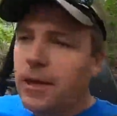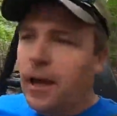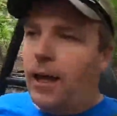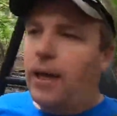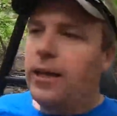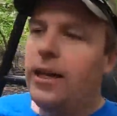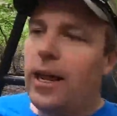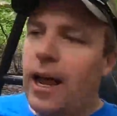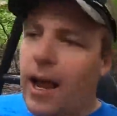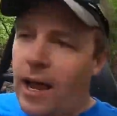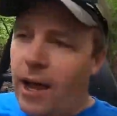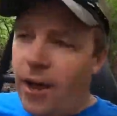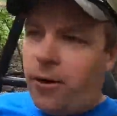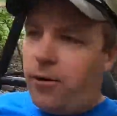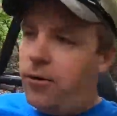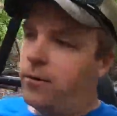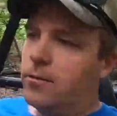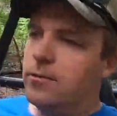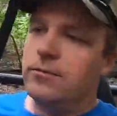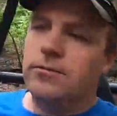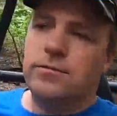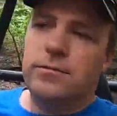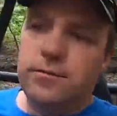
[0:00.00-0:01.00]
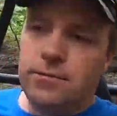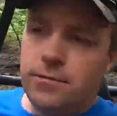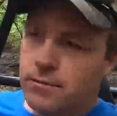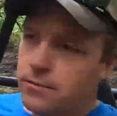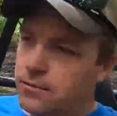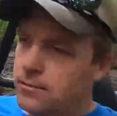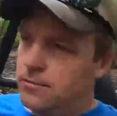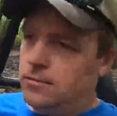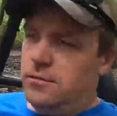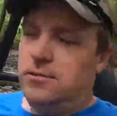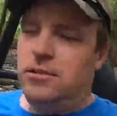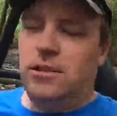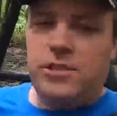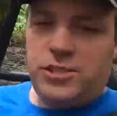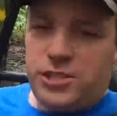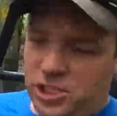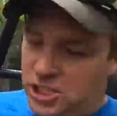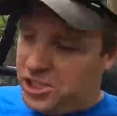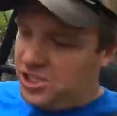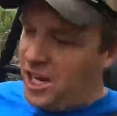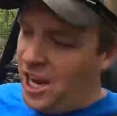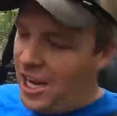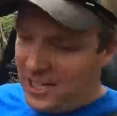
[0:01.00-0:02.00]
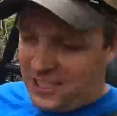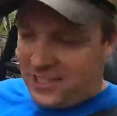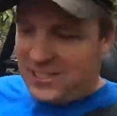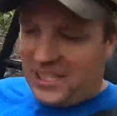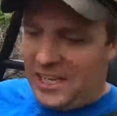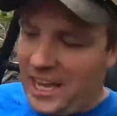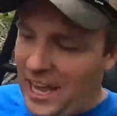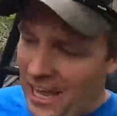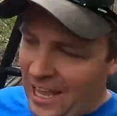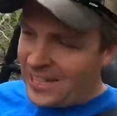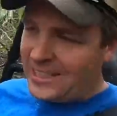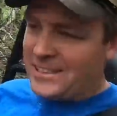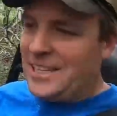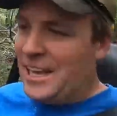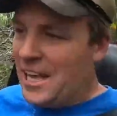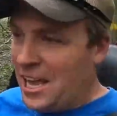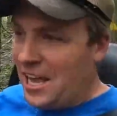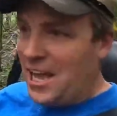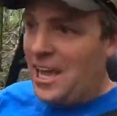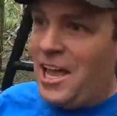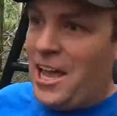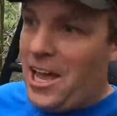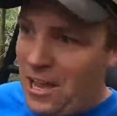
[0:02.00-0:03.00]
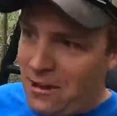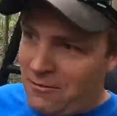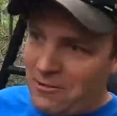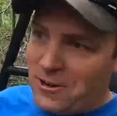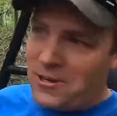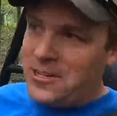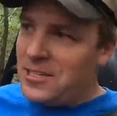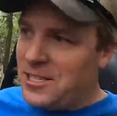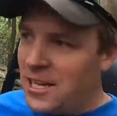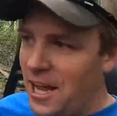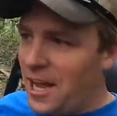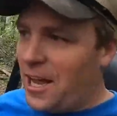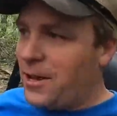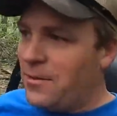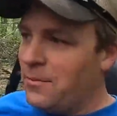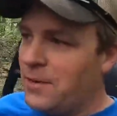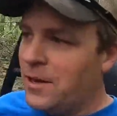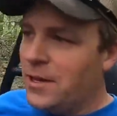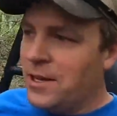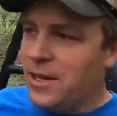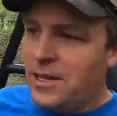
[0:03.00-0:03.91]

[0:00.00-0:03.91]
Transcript: and now she checks the gas every time.